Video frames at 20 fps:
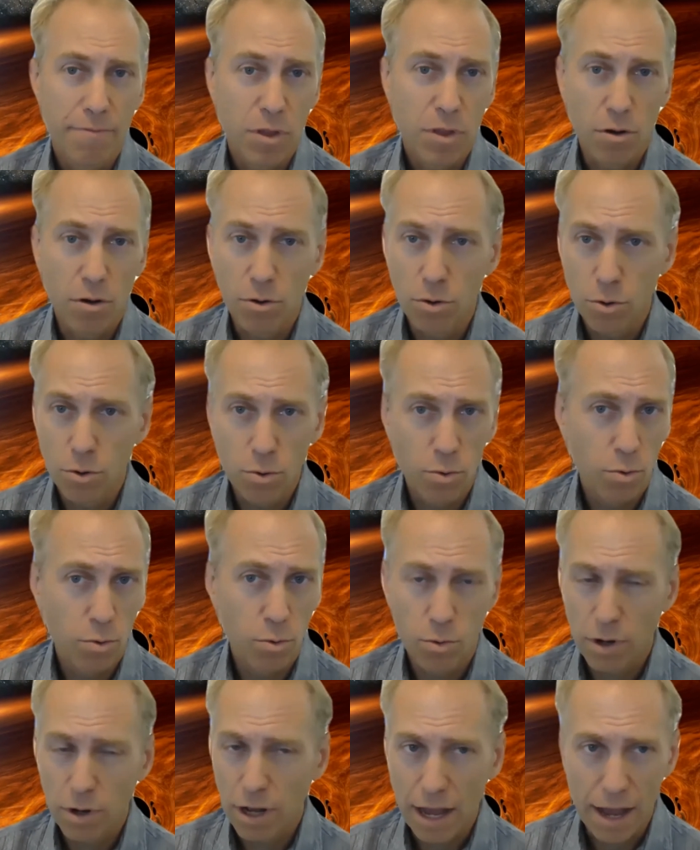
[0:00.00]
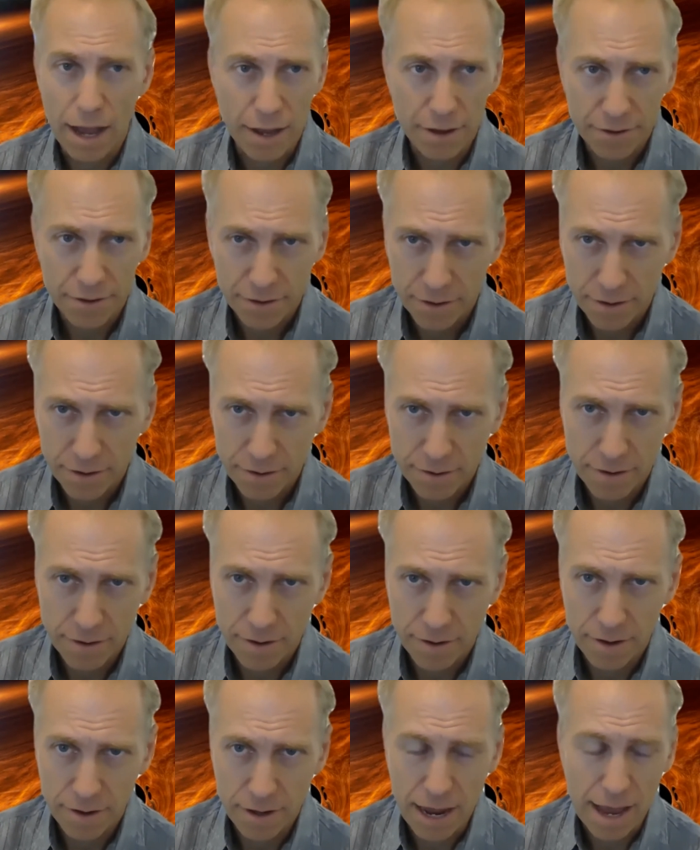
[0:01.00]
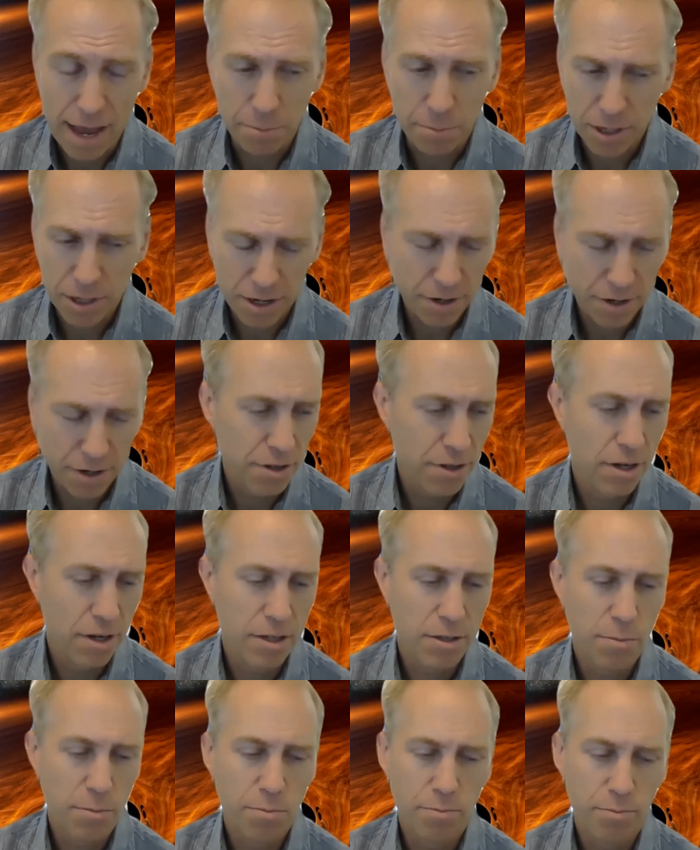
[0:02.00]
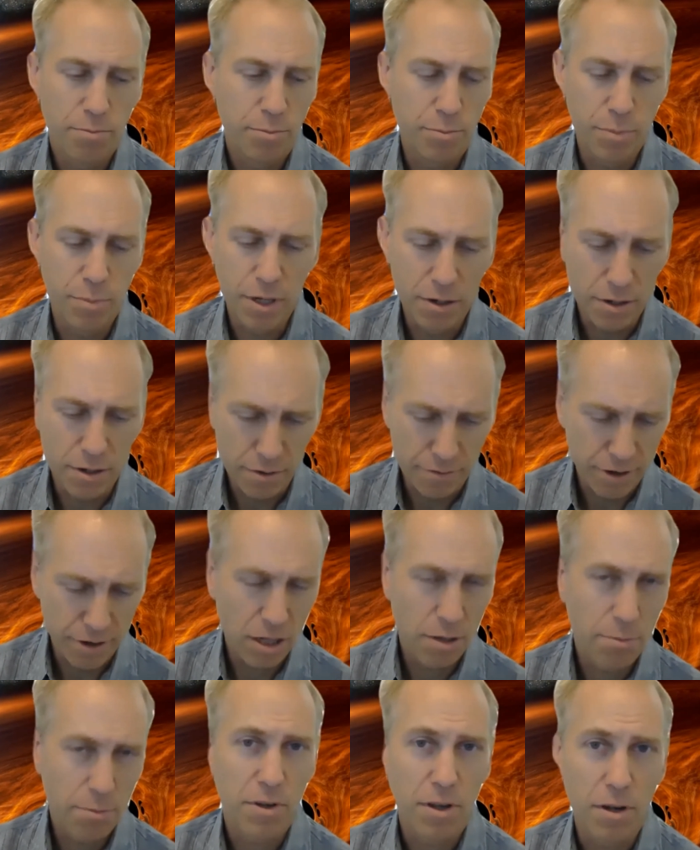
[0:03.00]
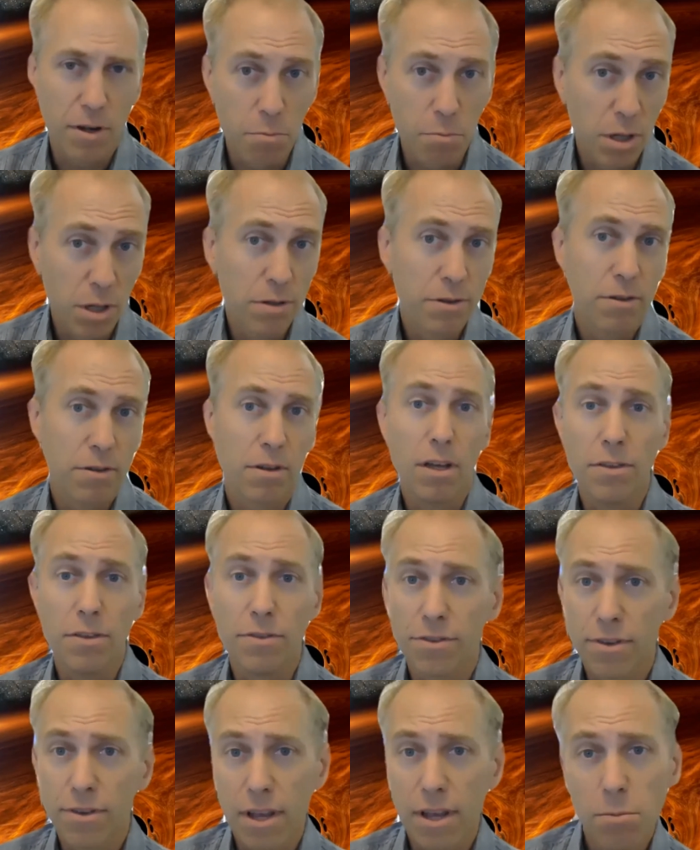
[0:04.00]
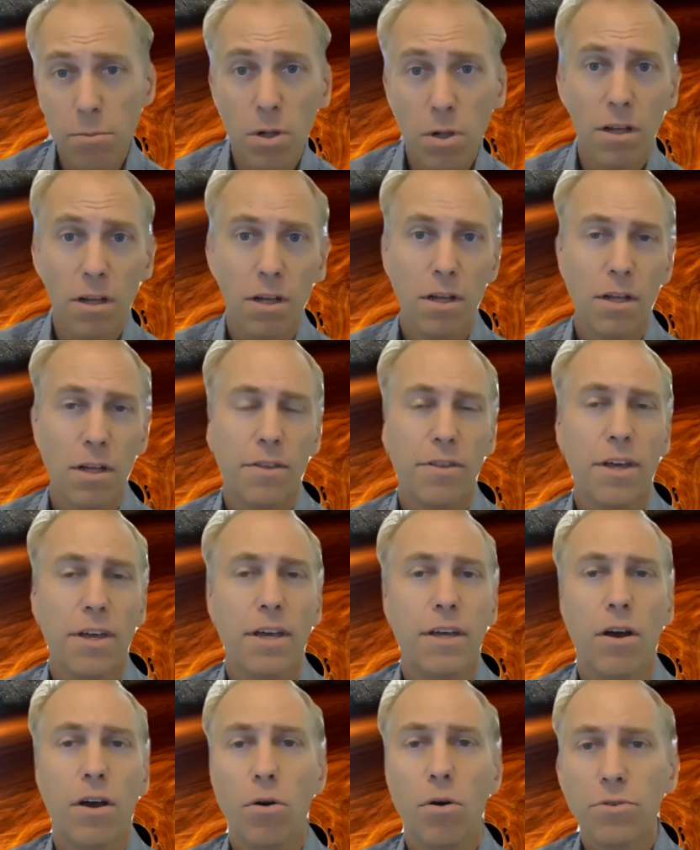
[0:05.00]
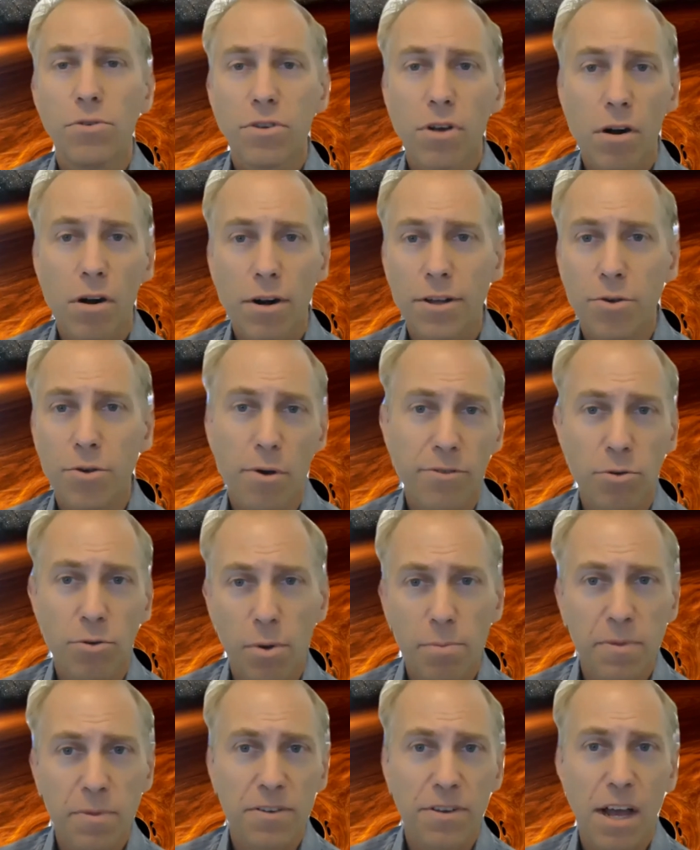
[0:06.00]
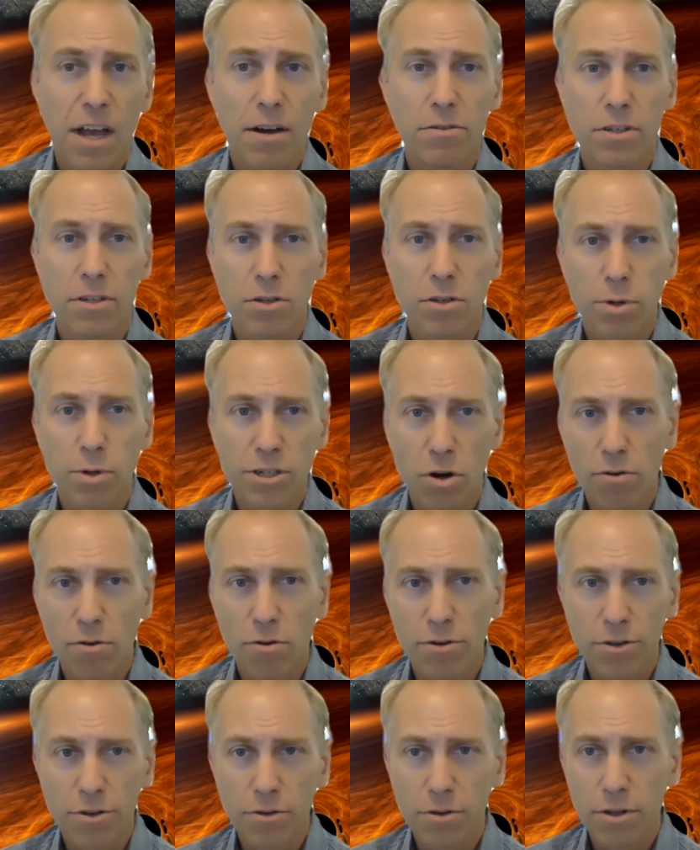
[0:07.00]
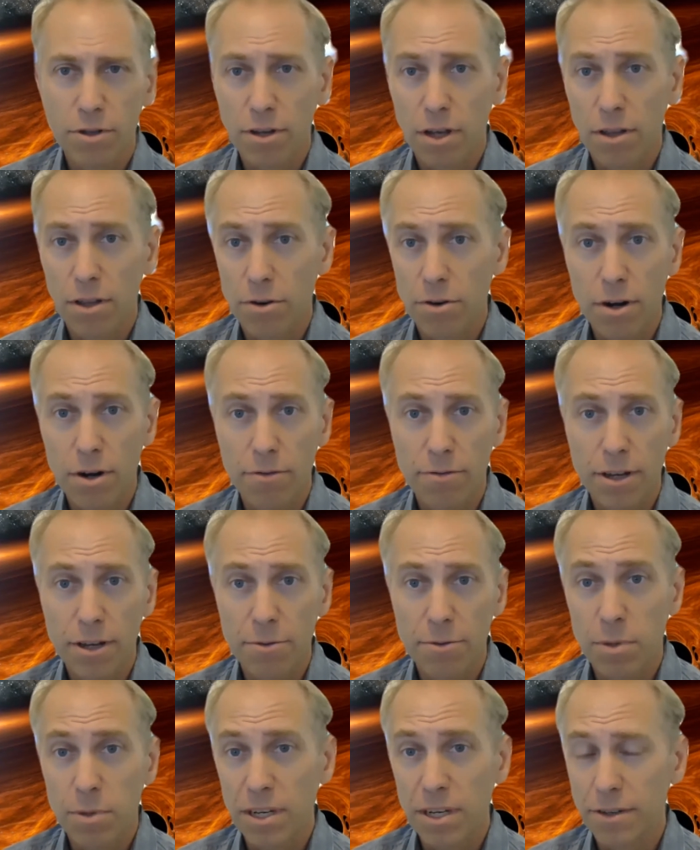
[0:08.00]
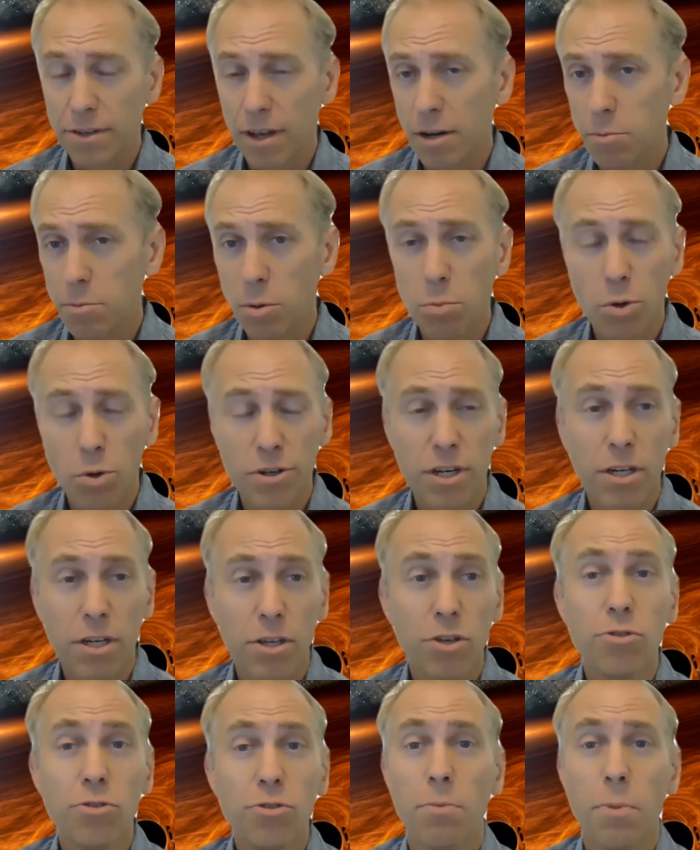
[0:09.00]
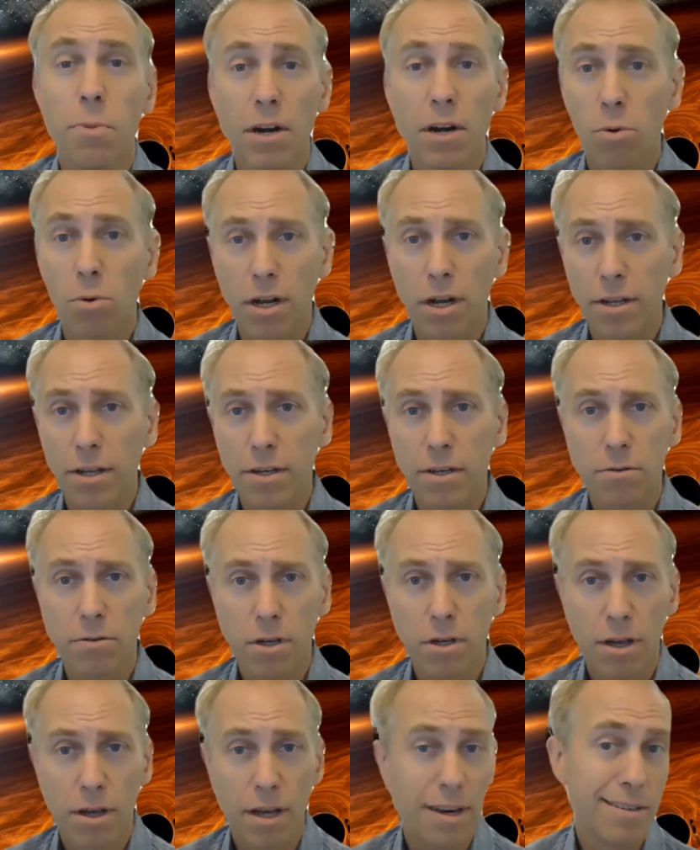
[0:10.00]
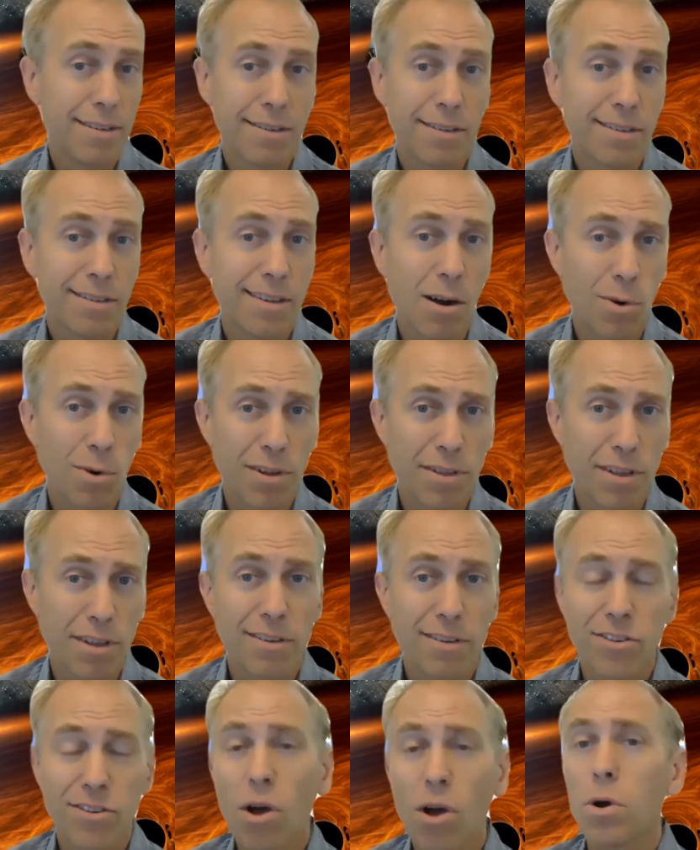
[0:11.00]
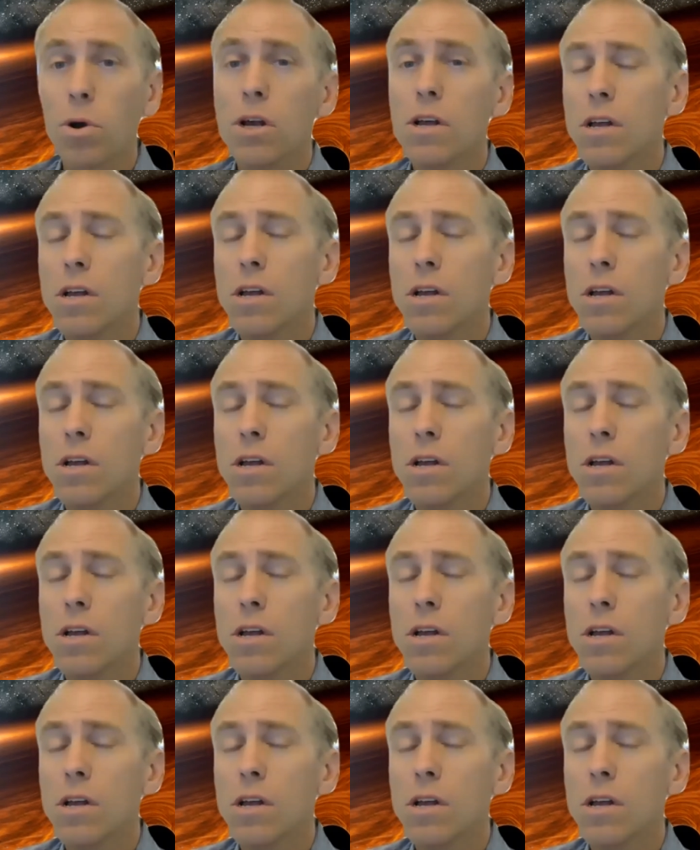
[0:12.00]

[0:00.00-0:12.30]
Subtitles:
who has an application that has been developed and built and stable that, oh, sorry, you have to rip this out and switch over to this other interface, because that'd be pushing a huge amount of work on you. And it's just not worth it. So